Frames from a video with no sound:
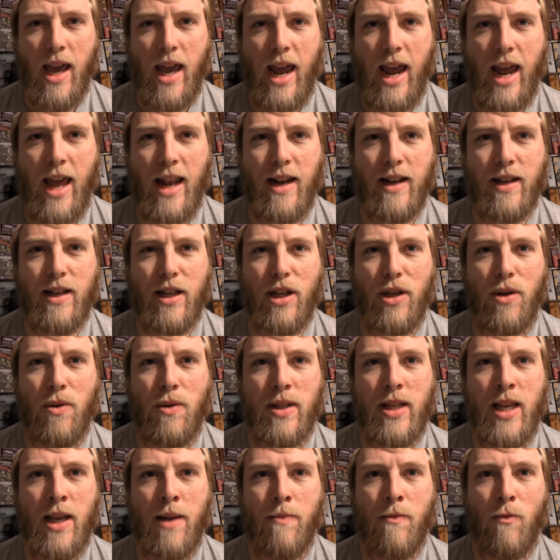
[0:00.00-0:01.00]
And to
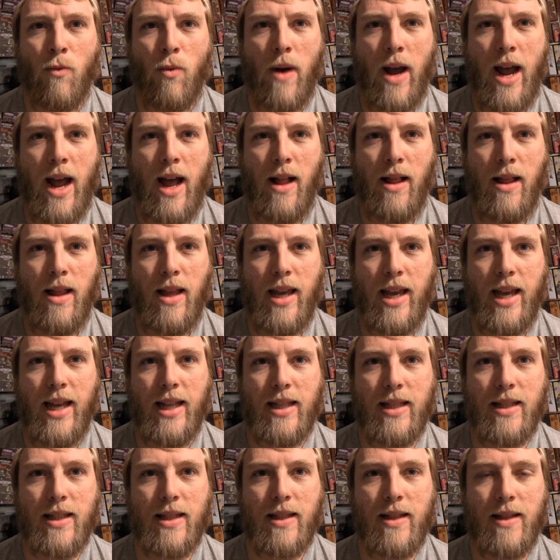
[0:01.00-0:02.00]
use him well,
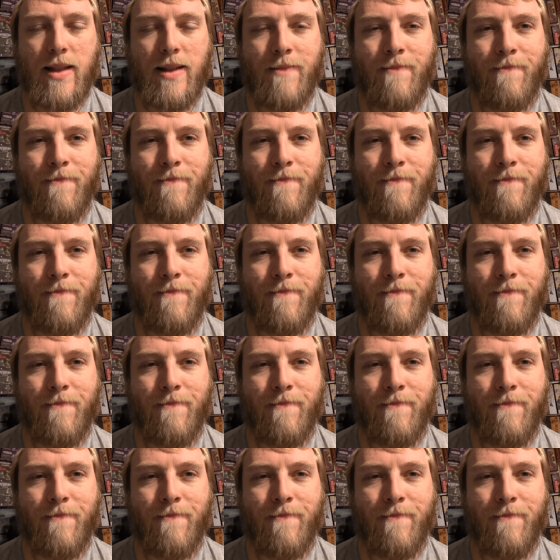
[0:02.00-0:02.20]
it's